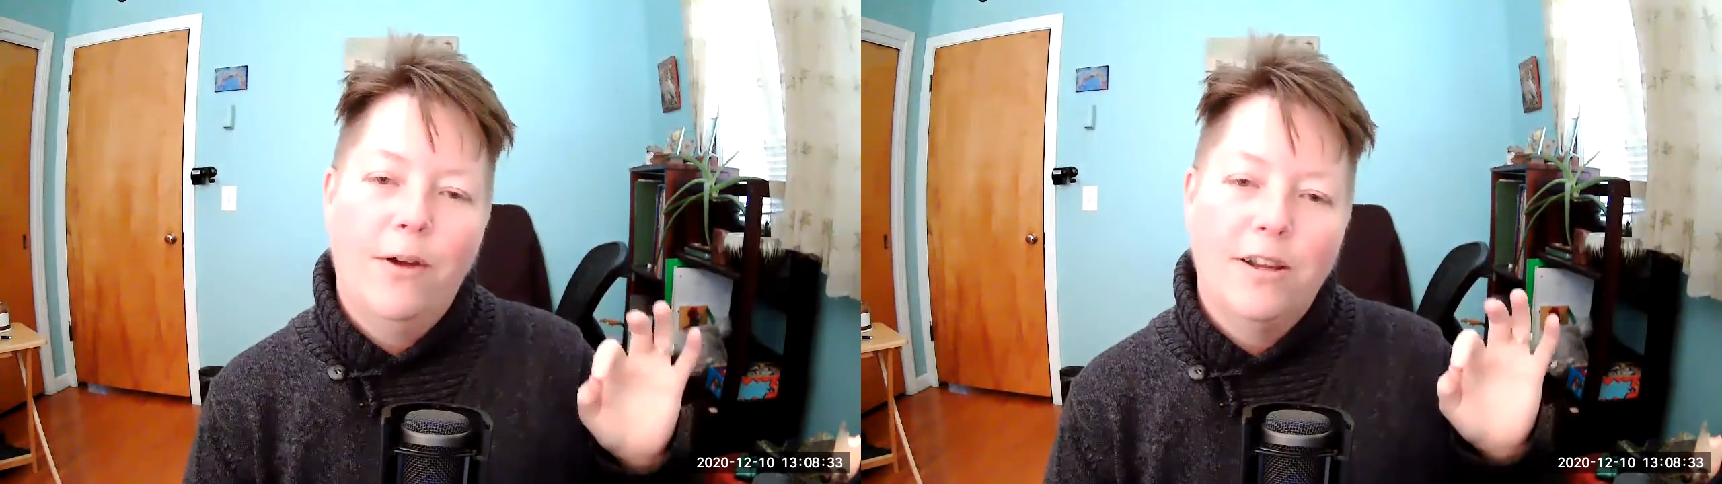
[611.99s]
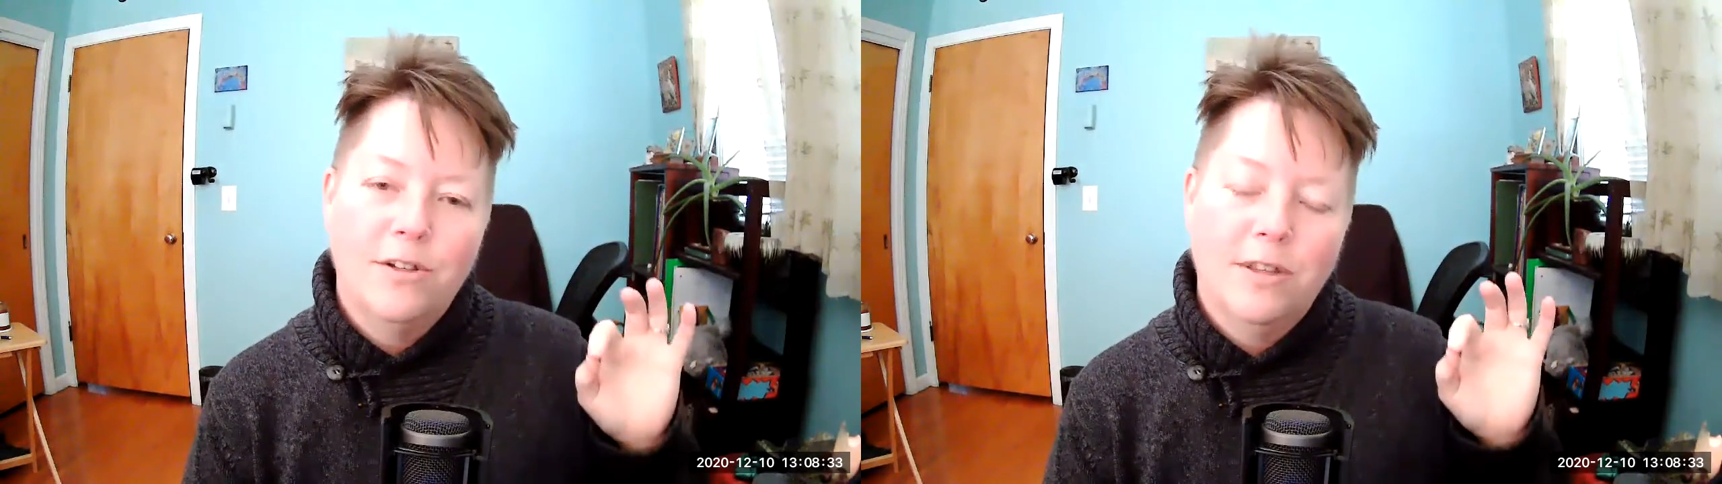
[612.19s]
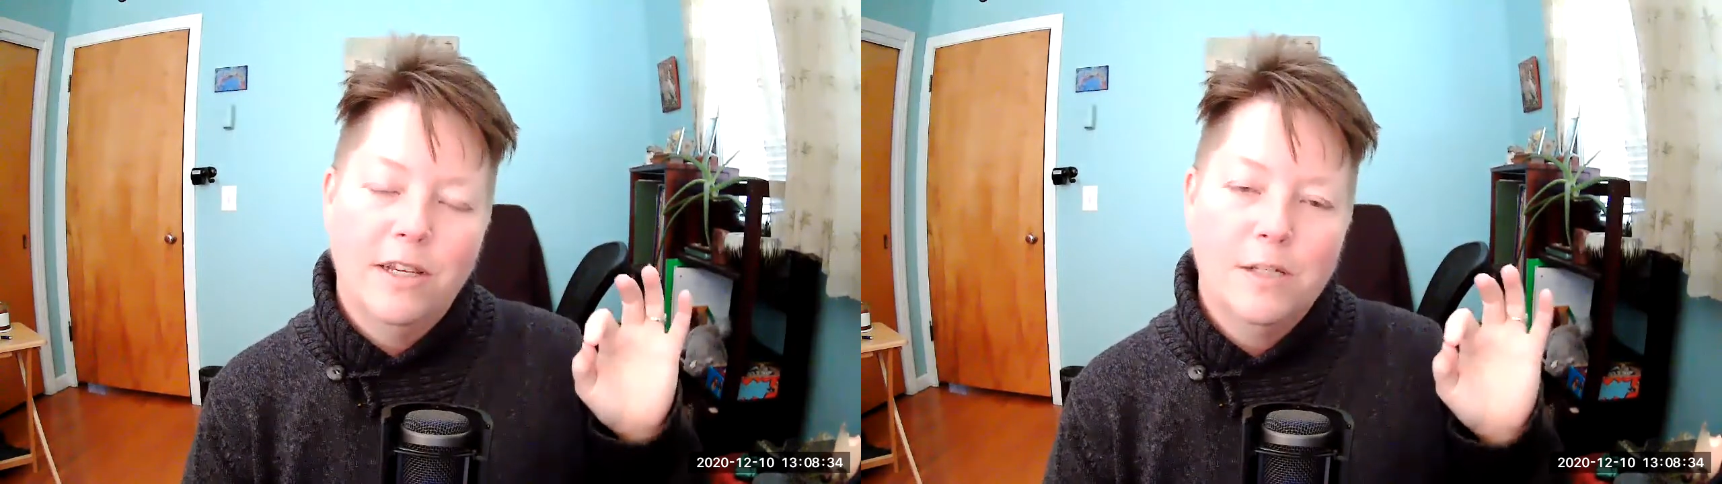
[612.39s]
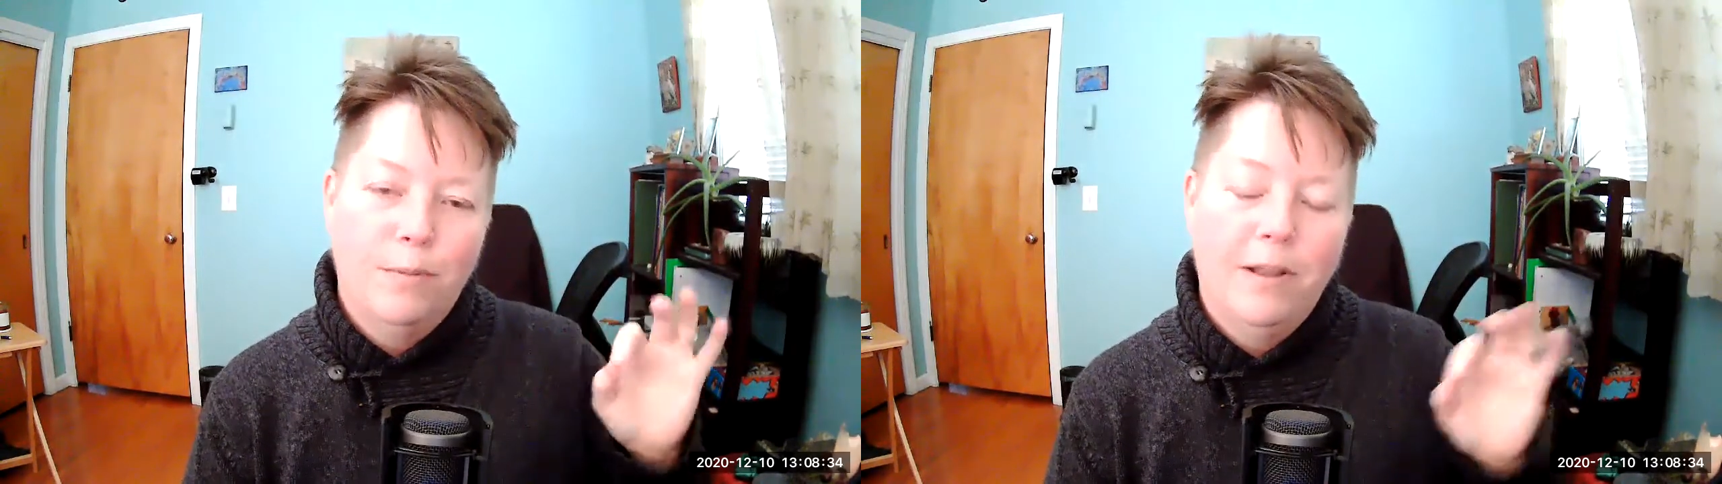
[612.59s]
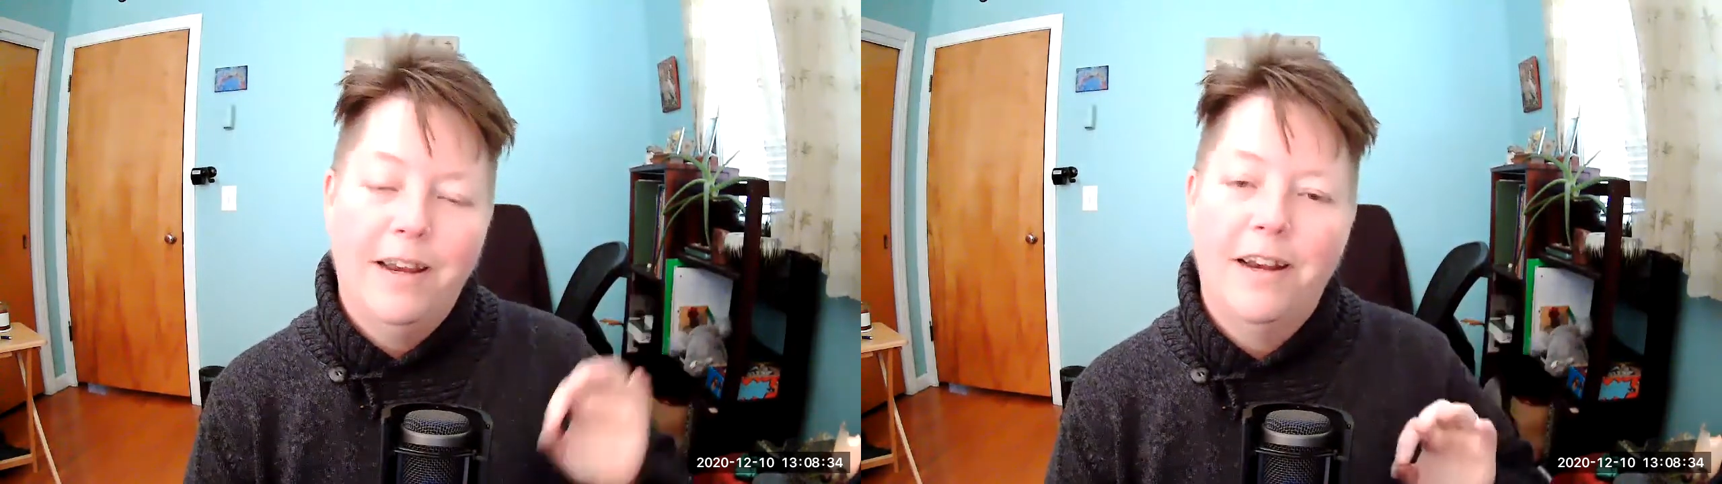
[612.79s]
actually
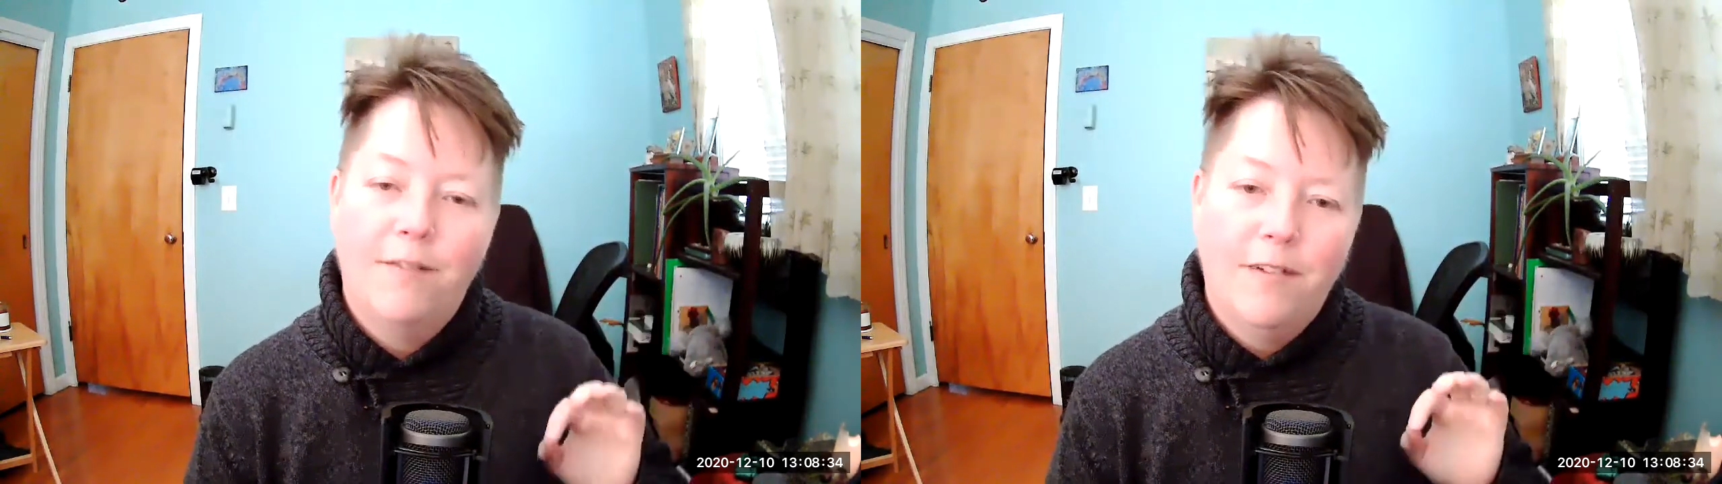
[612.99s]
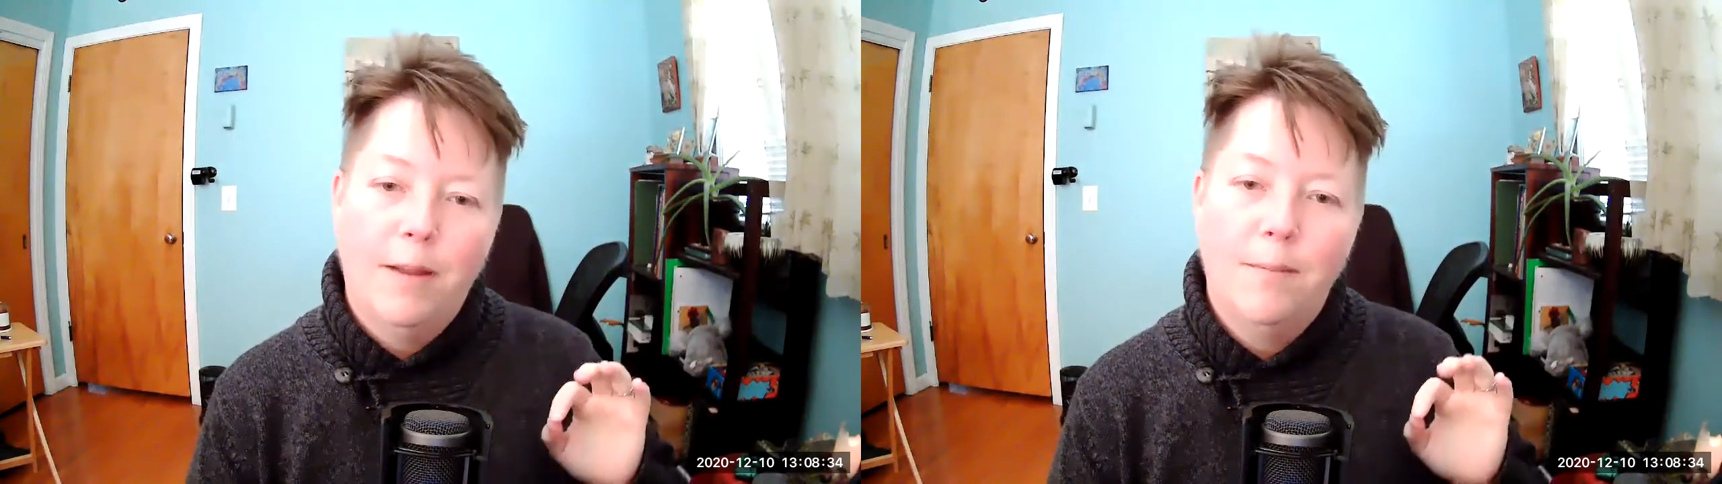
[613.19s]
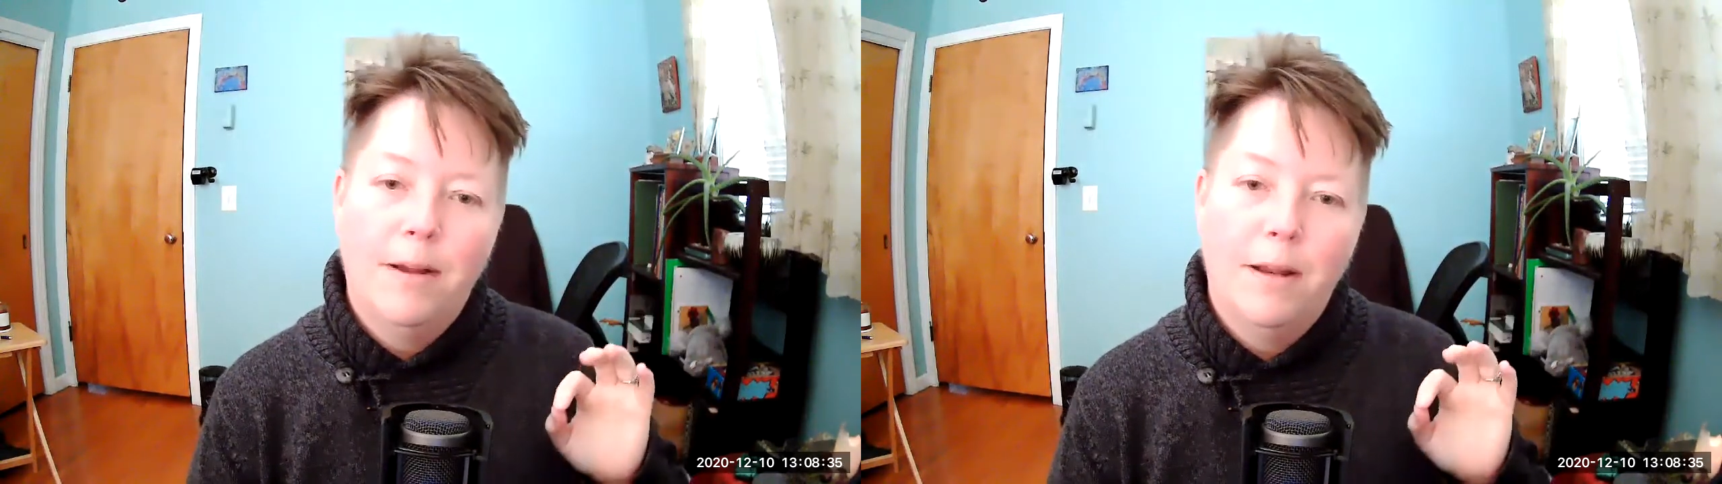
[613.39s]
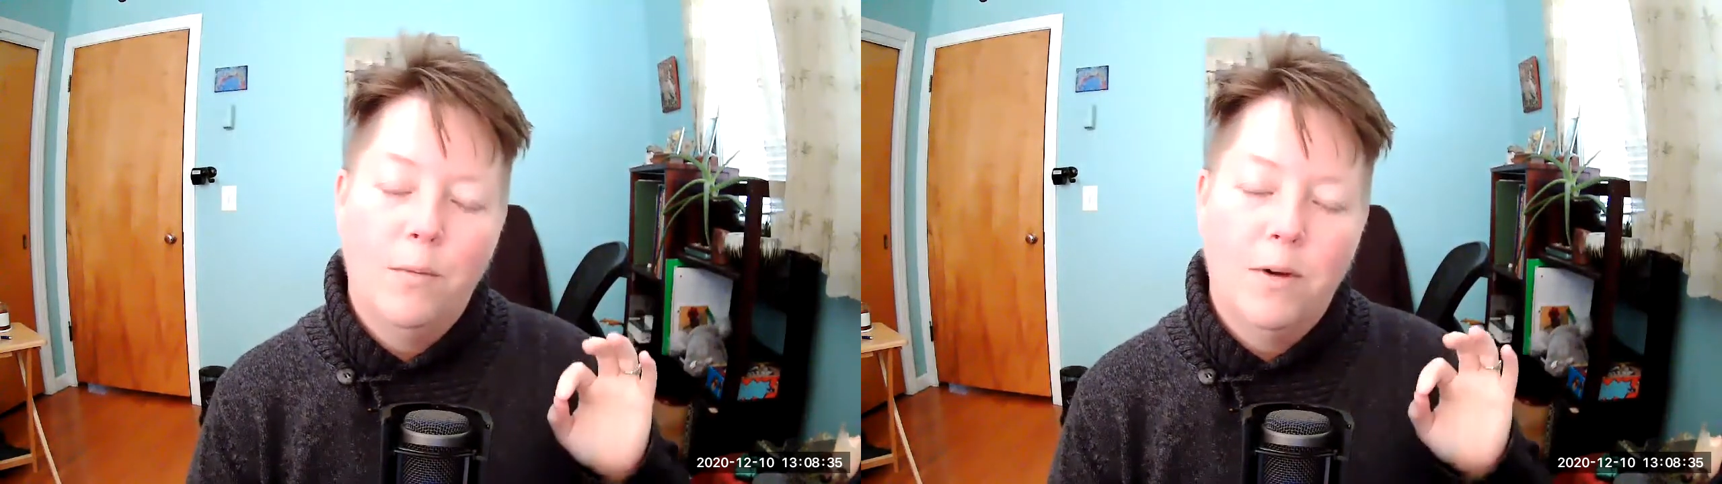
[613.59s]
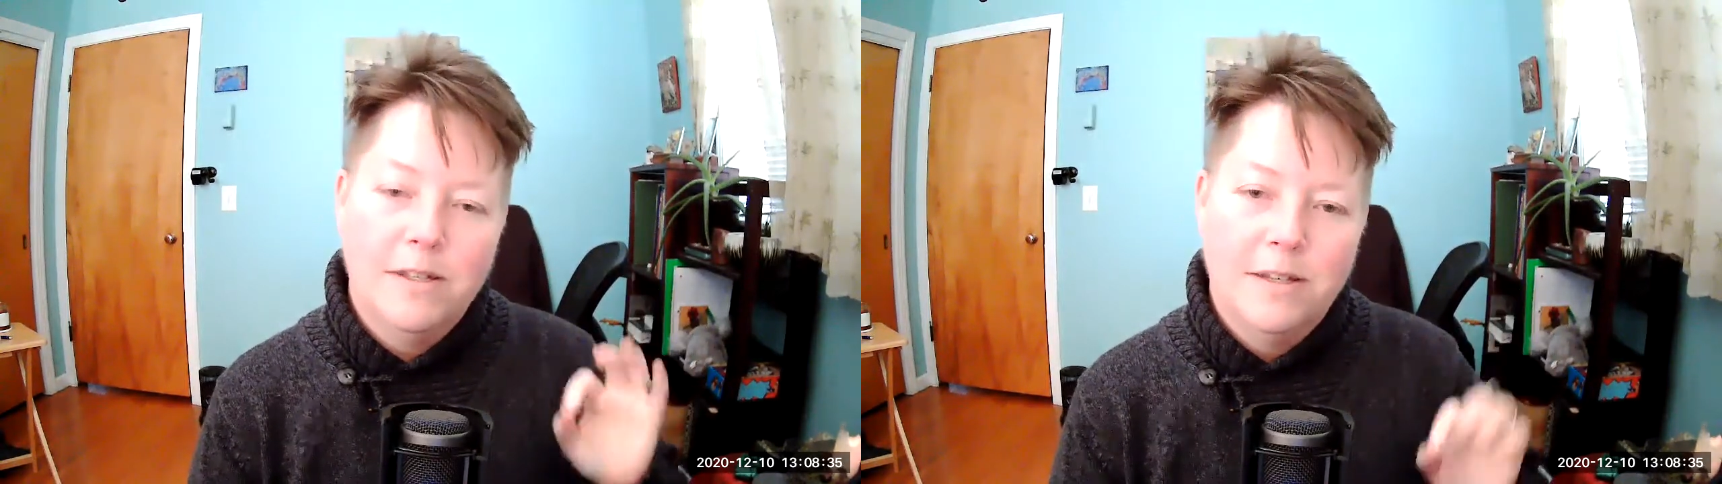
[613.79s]
explain it if anybody
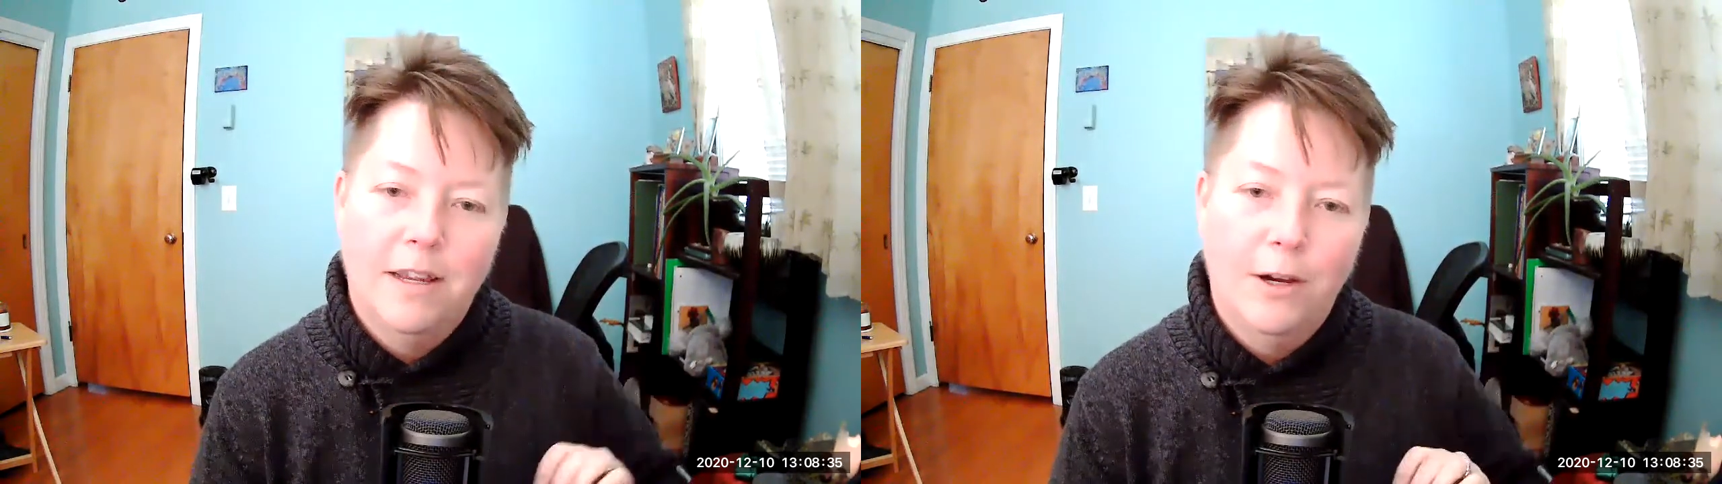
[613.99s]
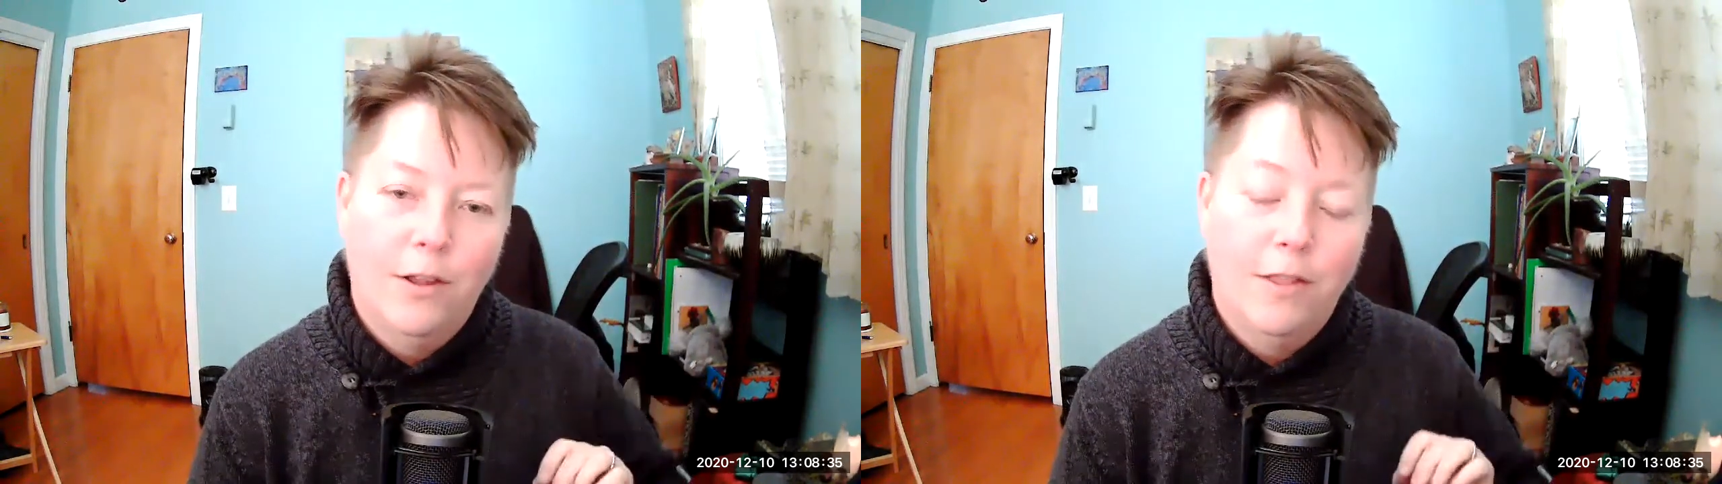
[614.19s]
wants to hear it.